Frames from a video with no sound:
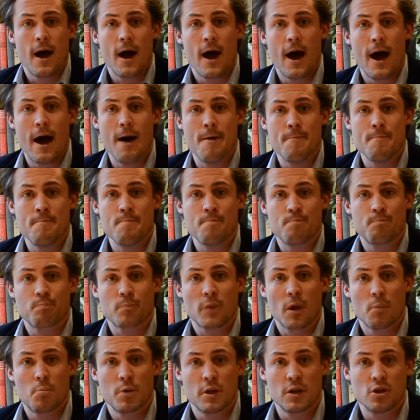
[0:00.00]

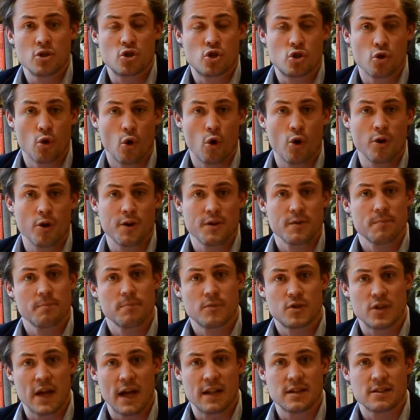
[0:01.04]
But in short,
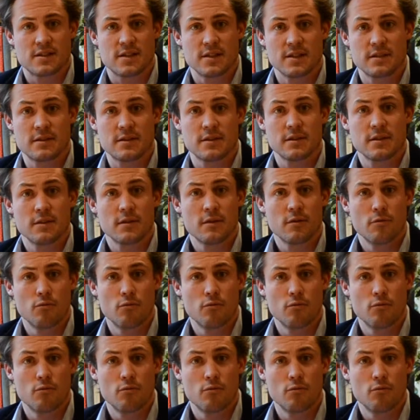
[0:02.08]
Jancis